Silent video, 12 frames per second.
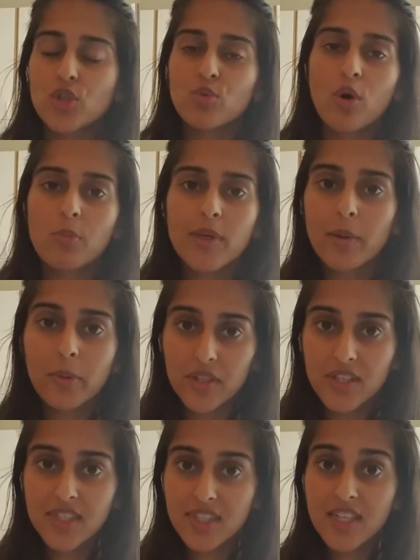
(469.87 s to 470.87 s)
You won't be able to
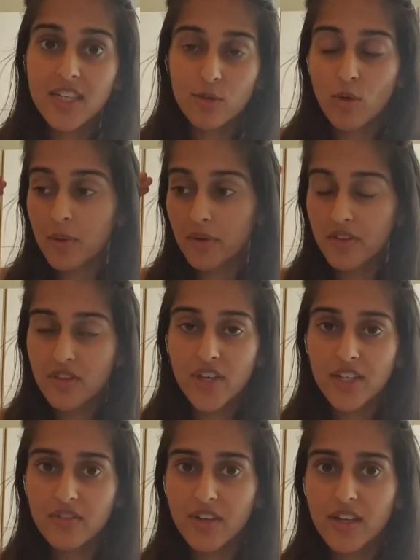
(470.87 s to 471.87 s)
see it, you won't be able to
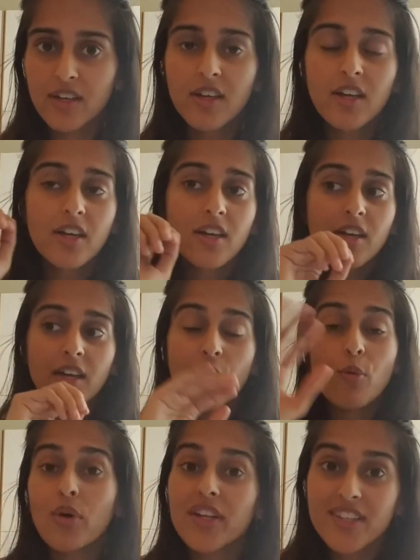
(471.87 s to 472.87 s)
think of it, it
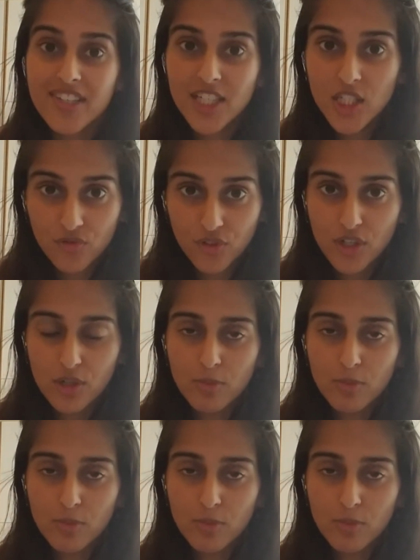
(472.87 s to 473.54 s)
won't exist for you.